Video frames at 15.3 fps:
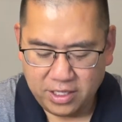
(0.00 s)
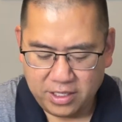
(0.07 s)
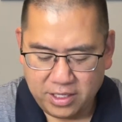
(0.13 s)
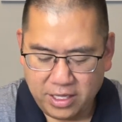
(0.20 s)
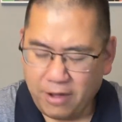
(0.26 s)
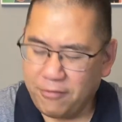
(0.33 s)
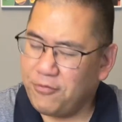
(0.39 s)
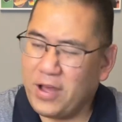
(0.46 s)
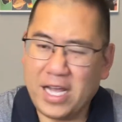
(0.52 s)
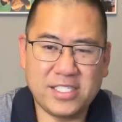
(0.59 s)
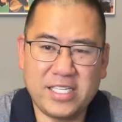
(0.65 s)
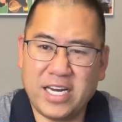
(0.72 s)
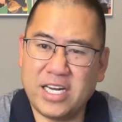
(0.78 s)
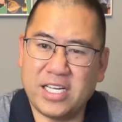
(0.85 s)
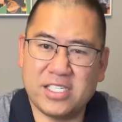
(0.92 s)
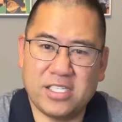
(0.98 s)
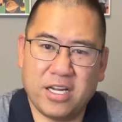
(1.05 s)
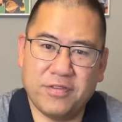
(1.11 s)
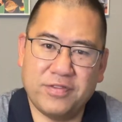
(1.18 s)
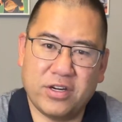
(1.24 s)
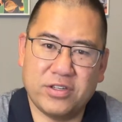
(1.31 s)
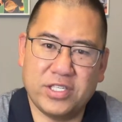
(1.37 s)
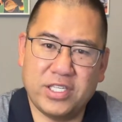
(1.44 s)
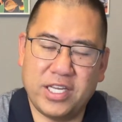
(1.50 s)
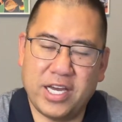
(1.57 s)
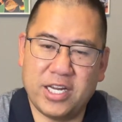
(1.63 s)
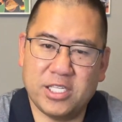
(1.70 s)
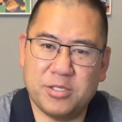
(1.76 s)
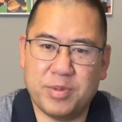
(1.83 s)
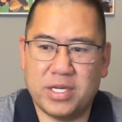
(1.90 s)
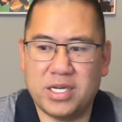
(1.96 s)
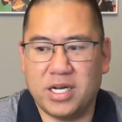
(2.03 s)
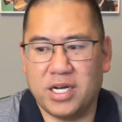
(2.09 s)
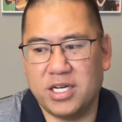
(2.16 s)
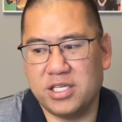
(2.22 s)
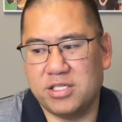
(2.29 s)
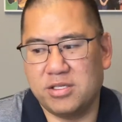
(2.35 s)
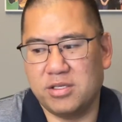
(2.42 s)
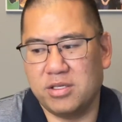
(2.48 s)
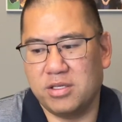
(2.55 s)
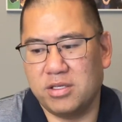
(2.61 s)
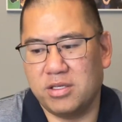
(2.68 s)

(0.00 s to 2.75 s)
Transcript: Yeah, fascinating stuff there, C edits, because